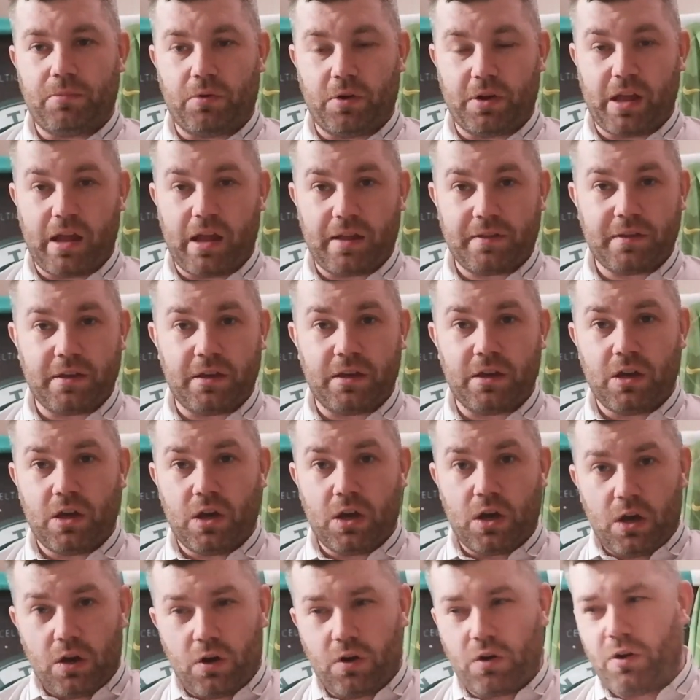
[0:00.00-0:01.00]
Boyate.
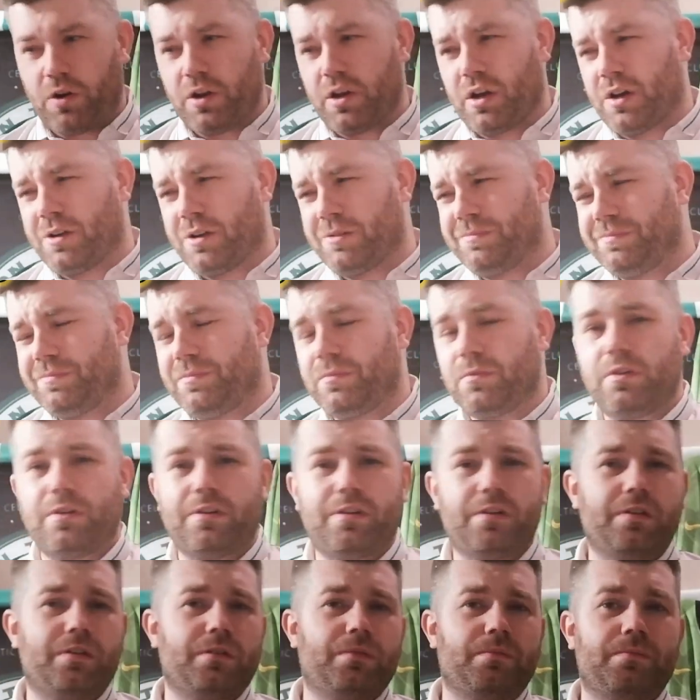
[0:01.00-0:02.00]
Oyer
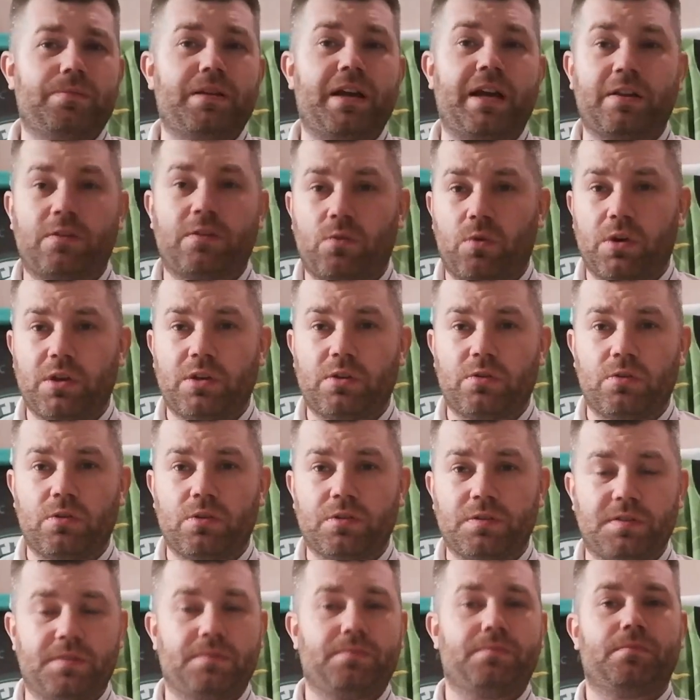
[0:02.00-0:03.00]
played quite
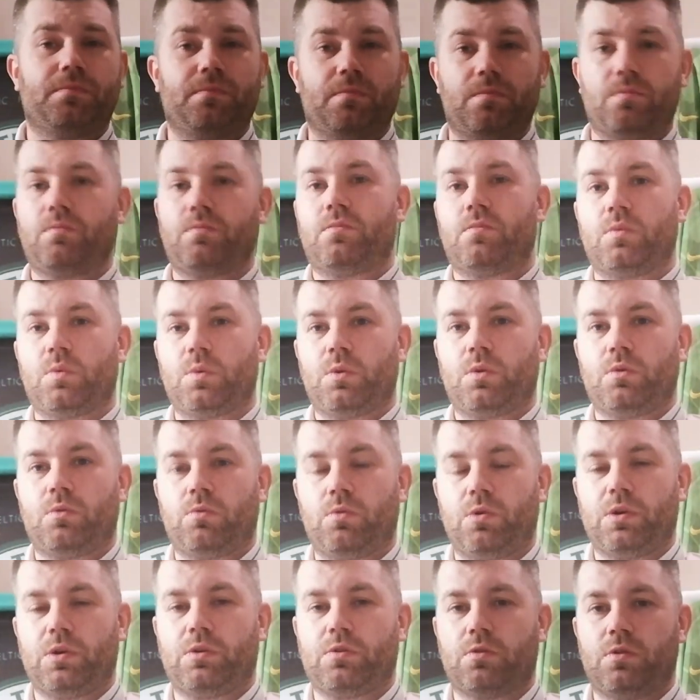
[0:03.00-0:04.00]

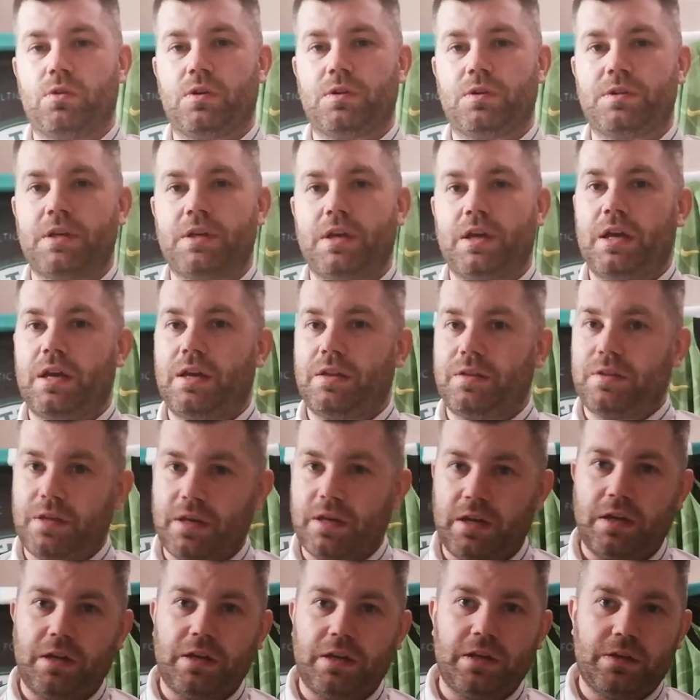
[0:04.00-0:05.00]
good.
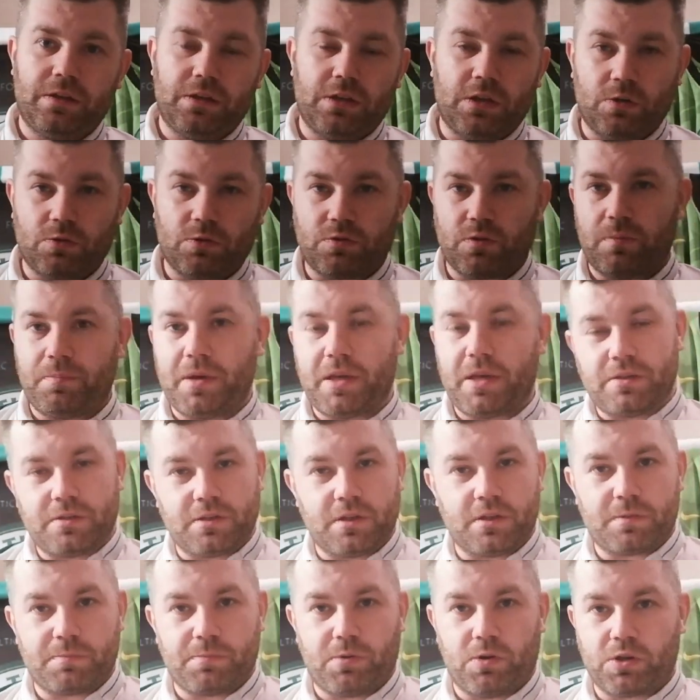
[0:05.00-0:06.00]
Tierney, usual
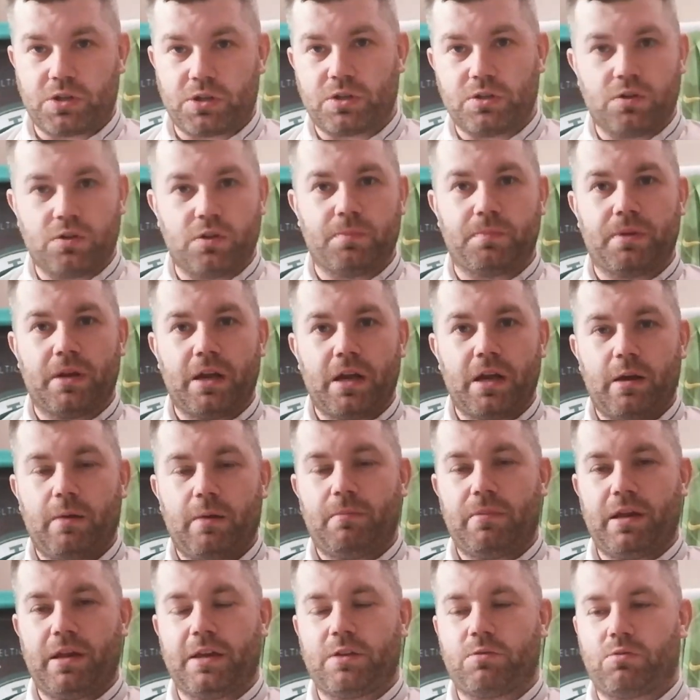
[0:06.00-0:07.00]
business, pushing up,
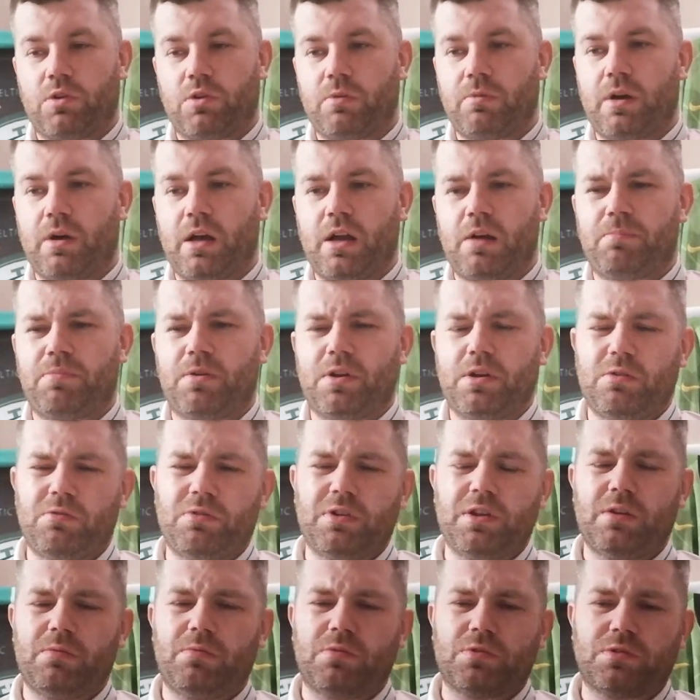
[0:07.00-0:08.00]
played quite well.
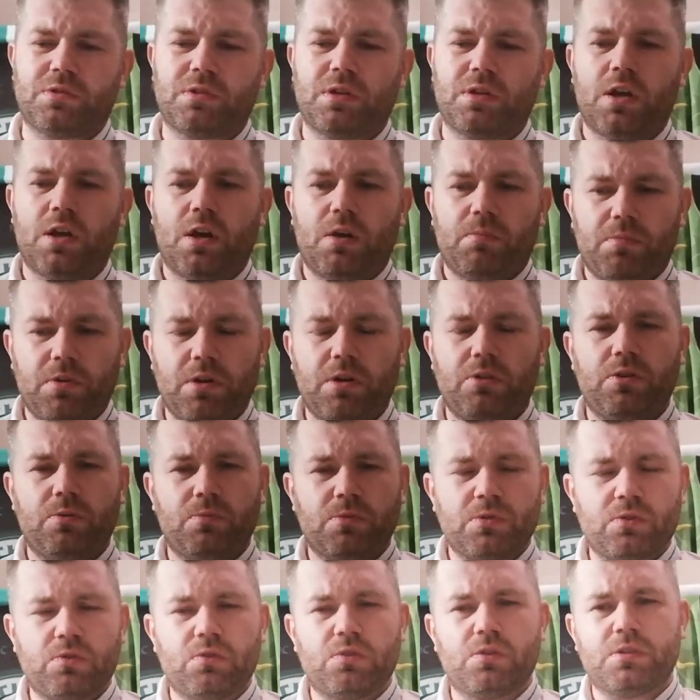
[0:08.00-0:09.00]
Bruni was
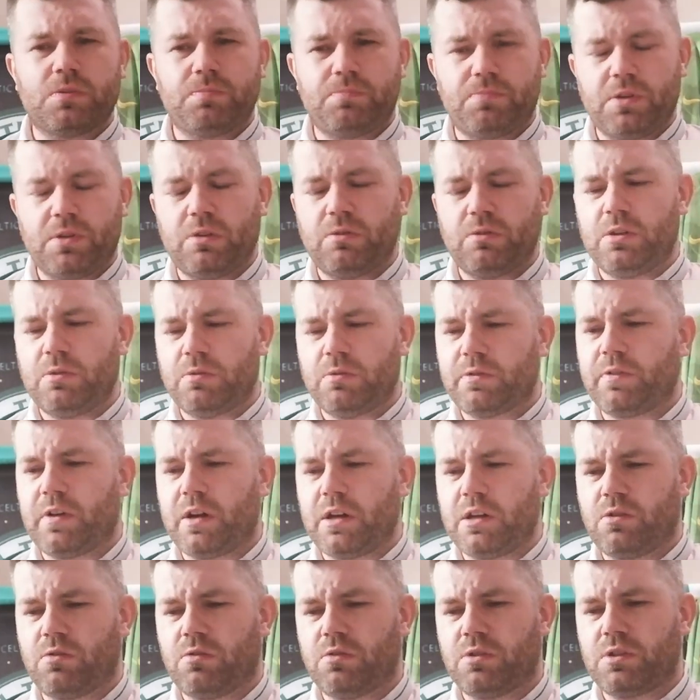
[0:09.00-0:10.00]
good. Bruni was
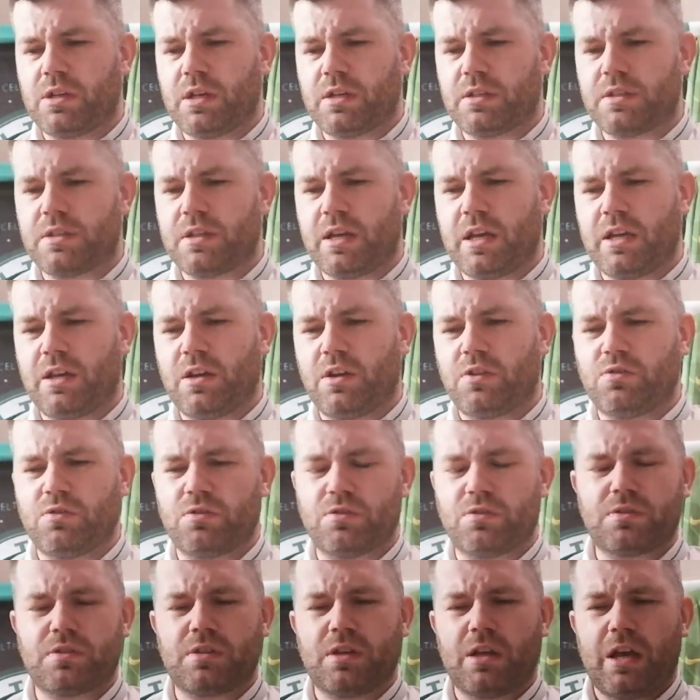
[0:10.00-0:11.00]
very good yesterday. It
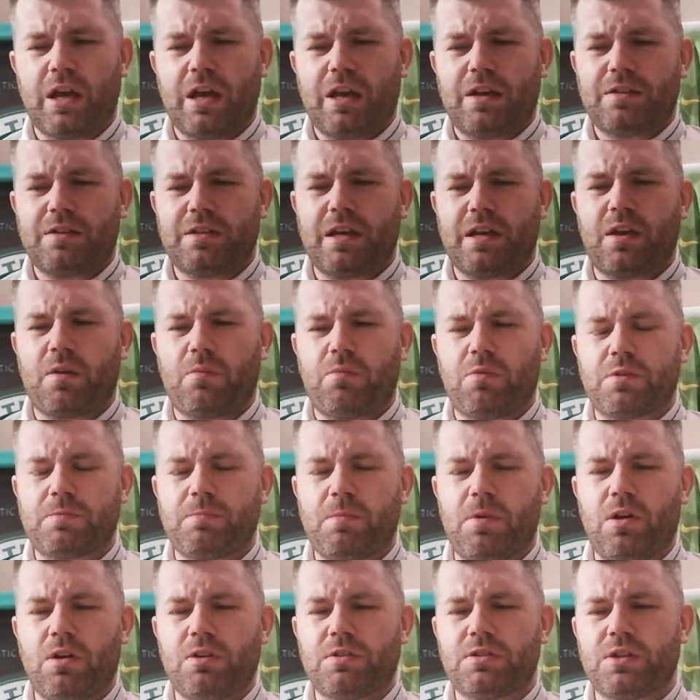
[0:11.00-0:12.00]
just said it was
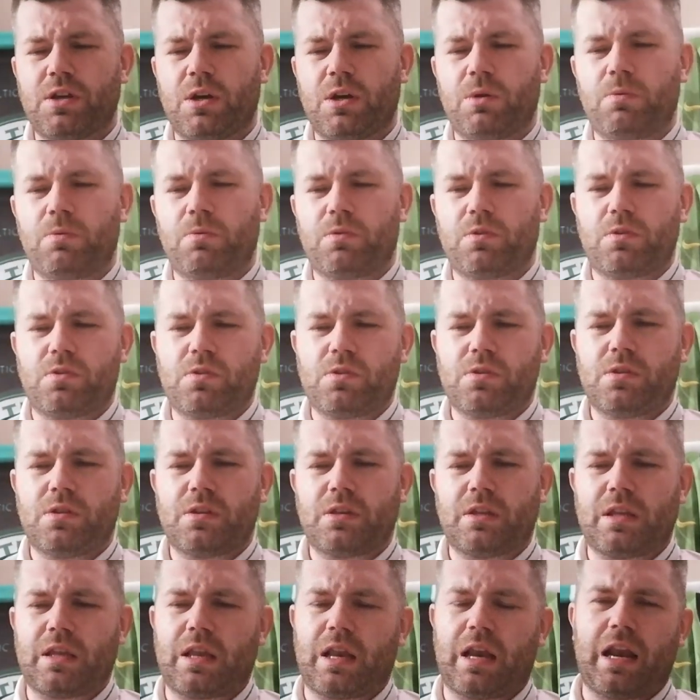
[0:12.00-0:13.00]
more so
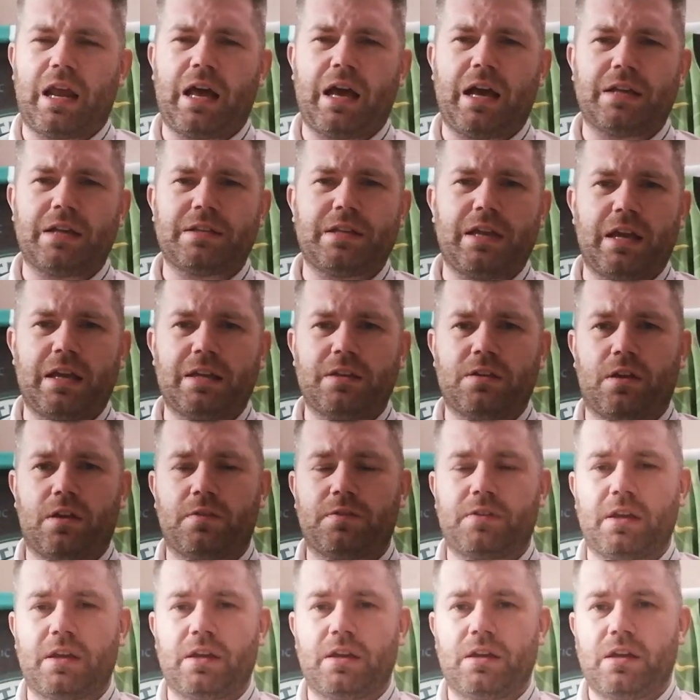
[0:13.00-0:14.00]
to the last end
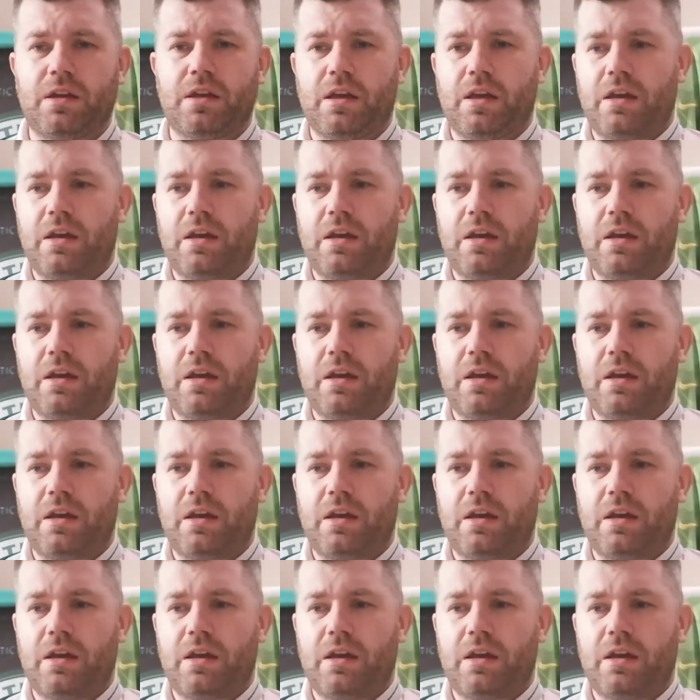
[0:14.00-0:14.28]
of the